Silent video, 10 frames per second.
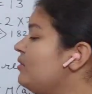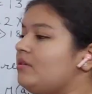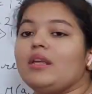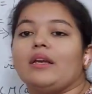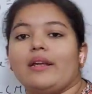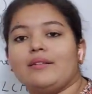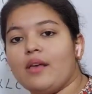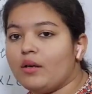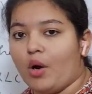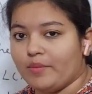taken as
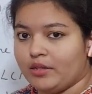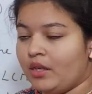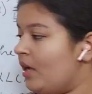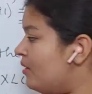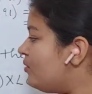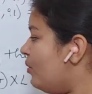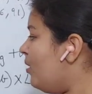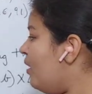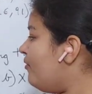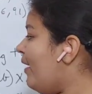common. So we
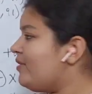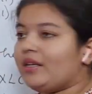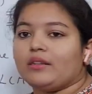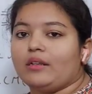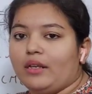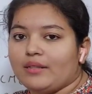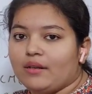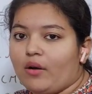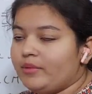have taken 13 as a common,